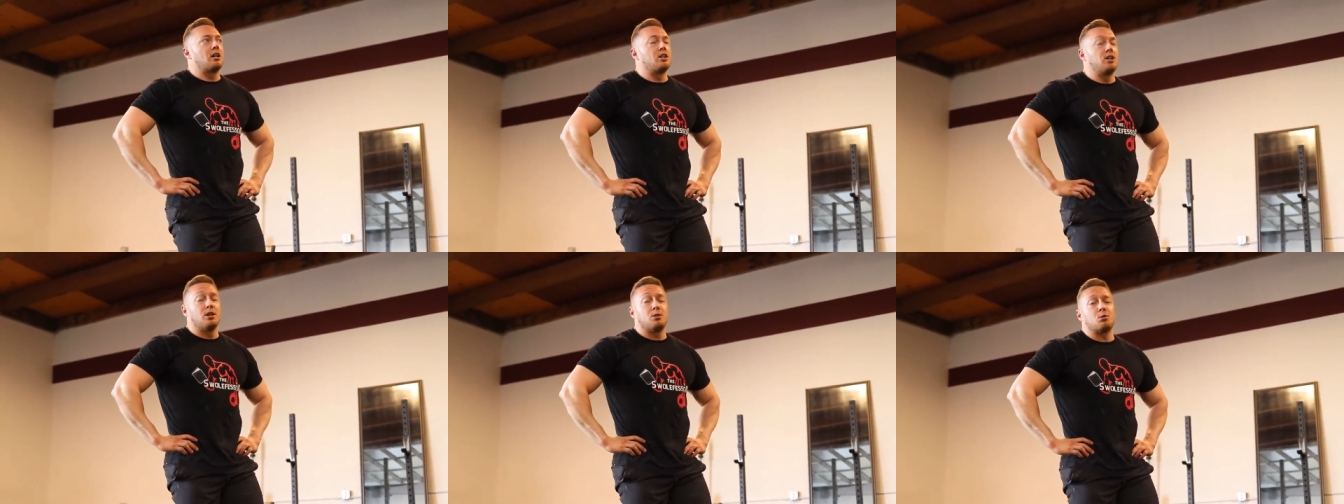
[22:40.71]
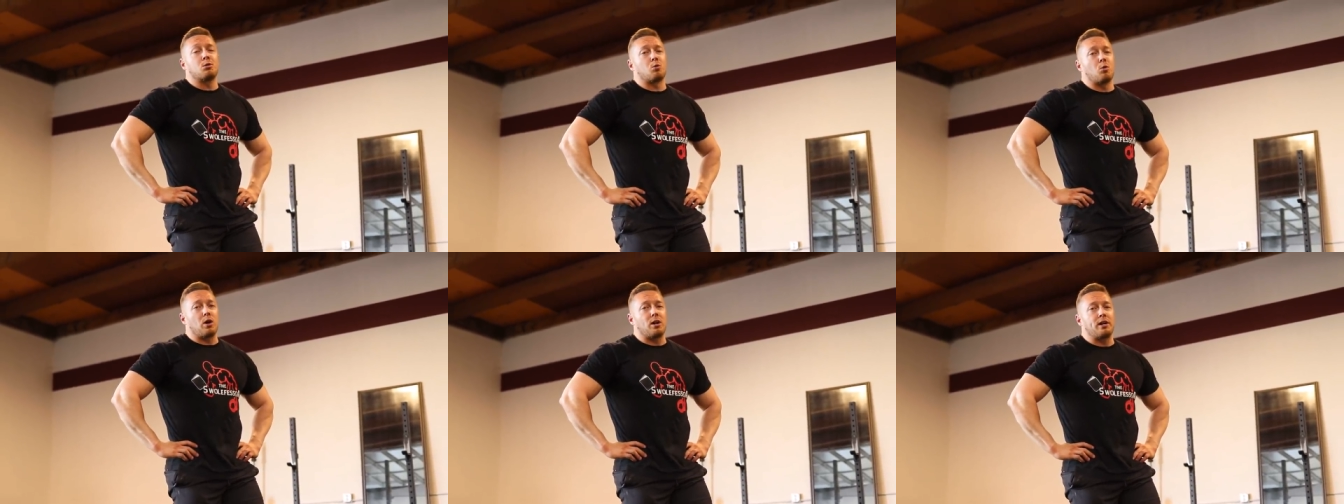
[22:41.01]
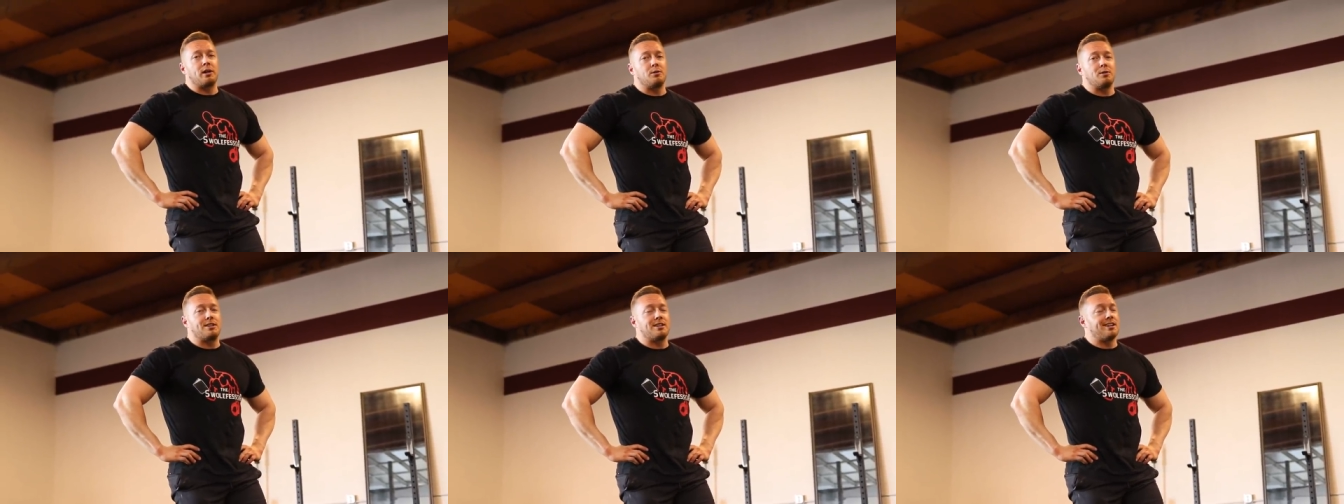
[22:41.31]
good with
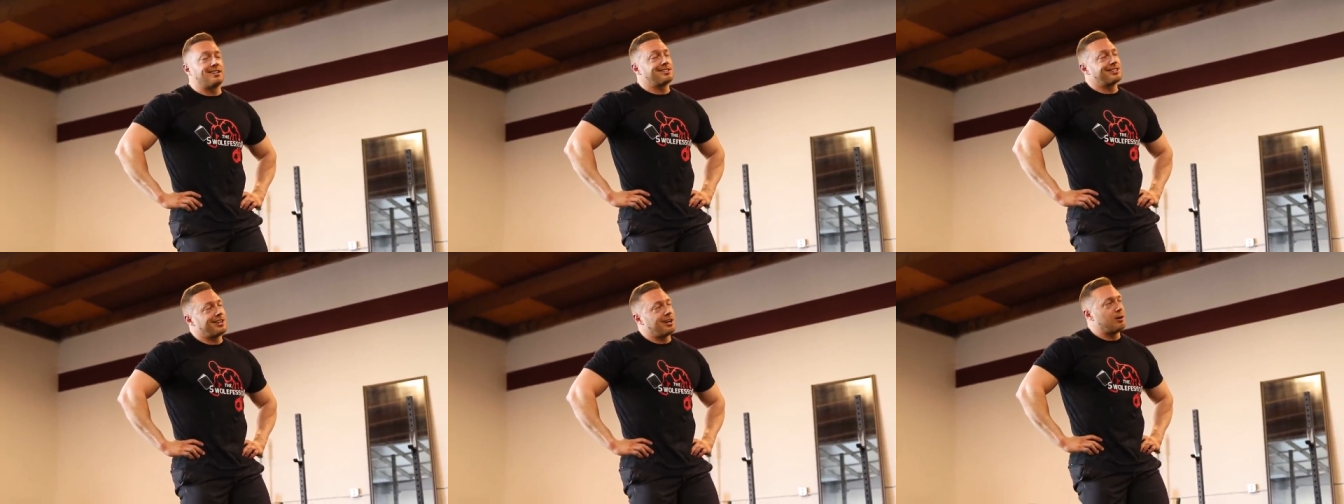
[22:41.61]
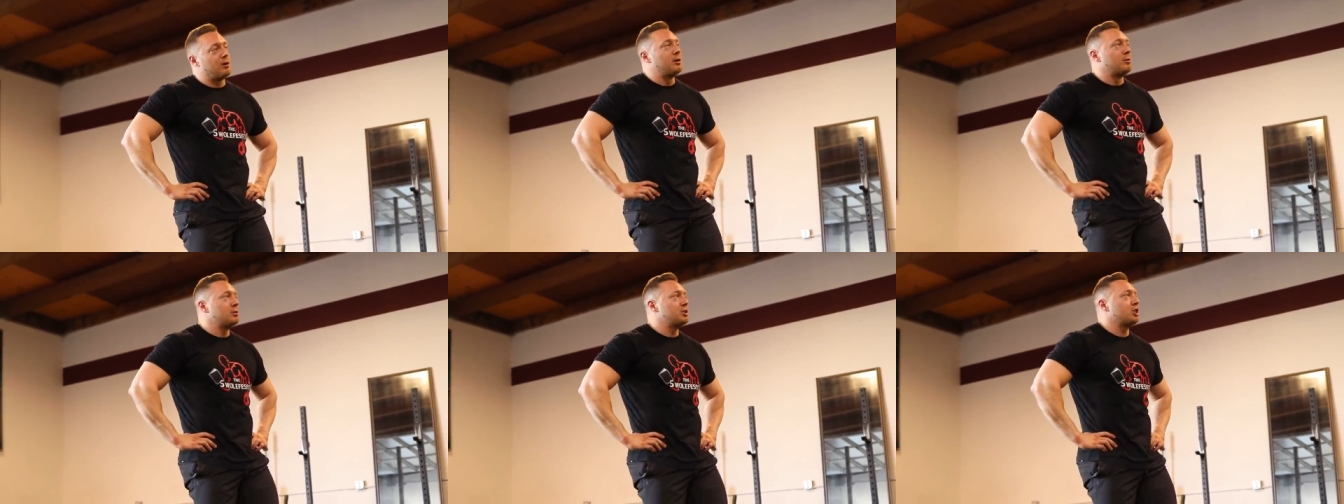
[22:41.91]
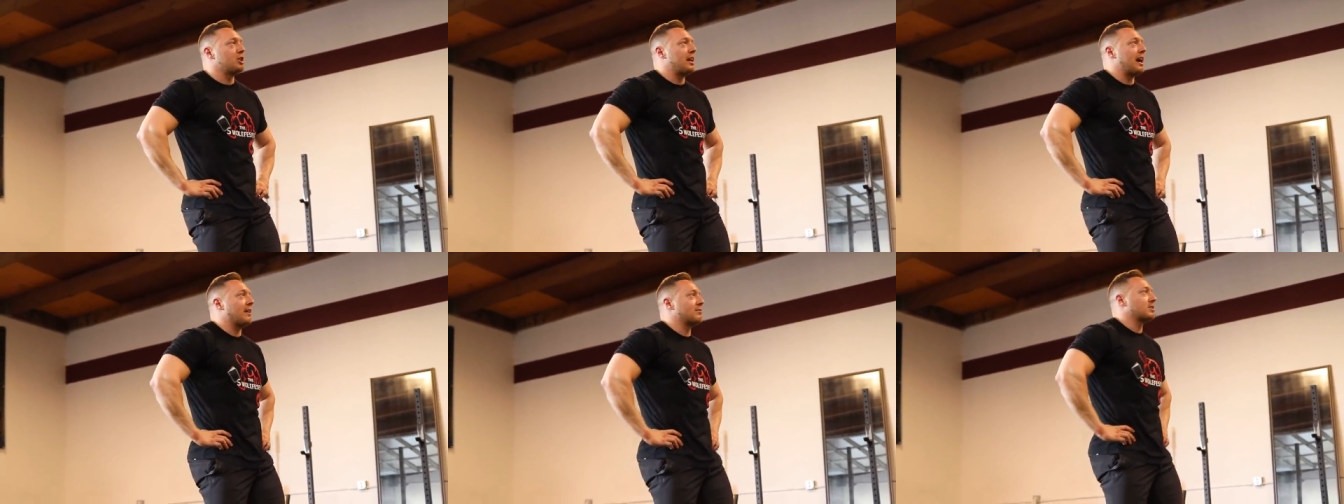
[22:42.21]
working with us. So you
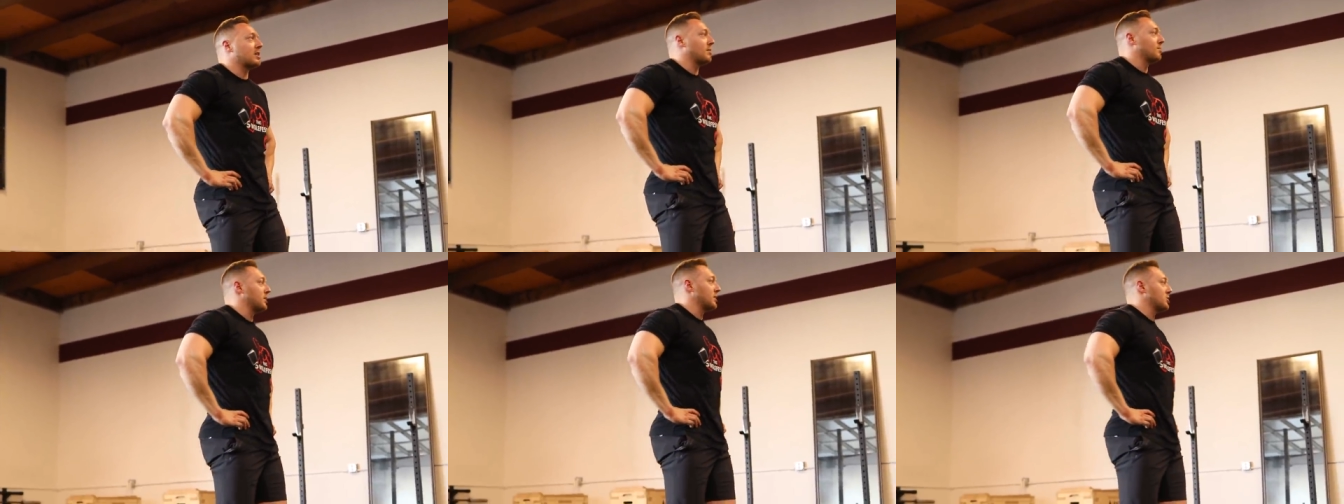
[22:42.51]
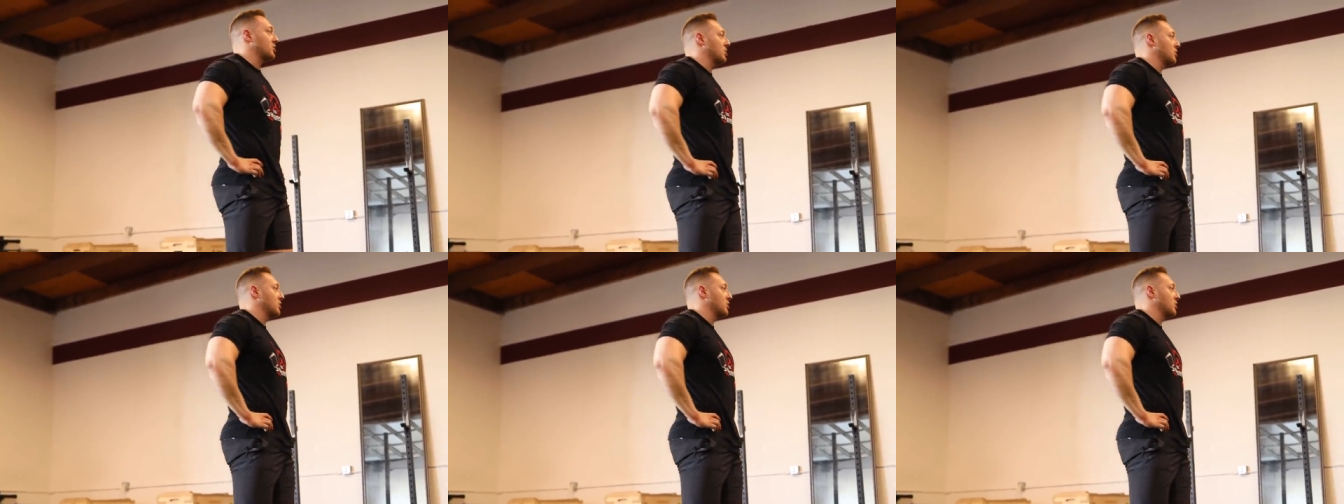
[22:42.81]
should have something